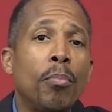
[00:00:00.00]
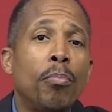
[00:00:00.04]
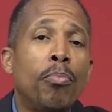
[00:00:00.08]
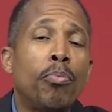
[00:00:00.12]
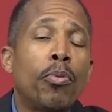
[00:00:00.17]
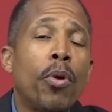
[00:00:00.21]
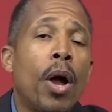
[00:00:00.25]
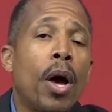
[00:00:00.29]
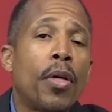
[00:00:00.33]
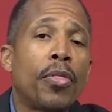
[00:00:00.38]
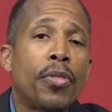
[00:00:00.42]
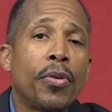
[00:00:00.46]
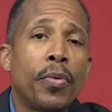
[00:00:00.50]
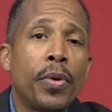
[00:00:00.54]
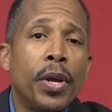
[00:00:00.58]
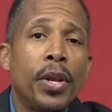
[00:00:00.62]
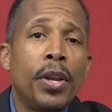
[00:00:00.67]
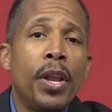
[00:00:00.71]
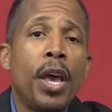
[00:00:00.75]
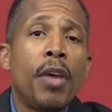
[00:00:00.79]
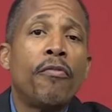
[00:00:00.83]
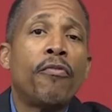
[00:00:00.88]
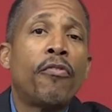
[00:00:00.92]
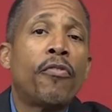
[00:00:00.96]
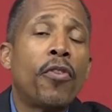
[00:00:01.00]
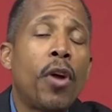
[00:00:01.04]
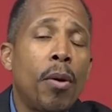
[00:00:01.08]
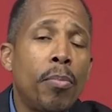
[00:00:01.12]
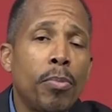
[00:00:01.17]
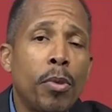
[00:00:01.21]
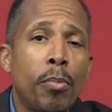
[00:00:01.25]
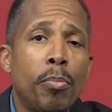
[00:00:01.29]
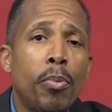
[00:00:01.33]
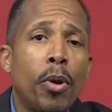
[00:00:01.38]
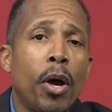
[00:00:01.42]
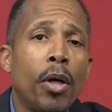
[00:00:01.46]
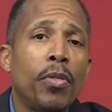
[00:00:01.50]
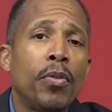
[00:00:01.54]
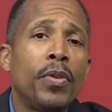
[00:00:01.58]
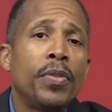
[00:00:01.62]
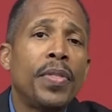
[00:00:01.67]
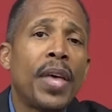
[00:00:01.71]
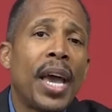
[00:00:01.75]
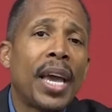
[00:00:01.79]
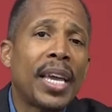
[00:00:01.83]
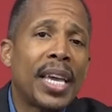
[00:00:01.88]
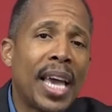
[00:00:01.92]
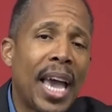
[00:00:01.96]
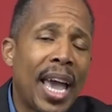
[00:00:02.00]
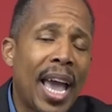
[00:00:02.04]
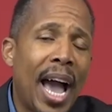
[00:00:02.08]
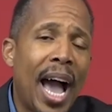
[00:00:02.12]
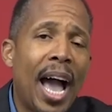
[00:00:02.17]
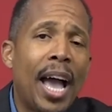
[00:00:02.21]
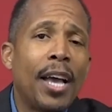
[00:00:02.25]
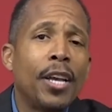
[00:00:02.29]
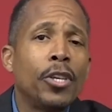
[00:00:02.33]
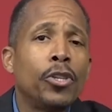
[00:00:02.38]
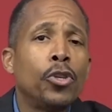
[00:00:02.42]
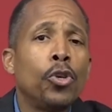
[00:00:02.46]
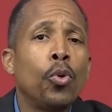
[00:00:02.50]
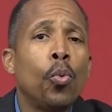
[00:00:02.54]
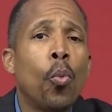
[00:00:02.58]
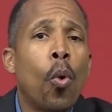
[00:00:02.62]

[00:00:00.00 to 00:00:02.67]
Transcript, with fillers: brethren and from the brethren that Gaius,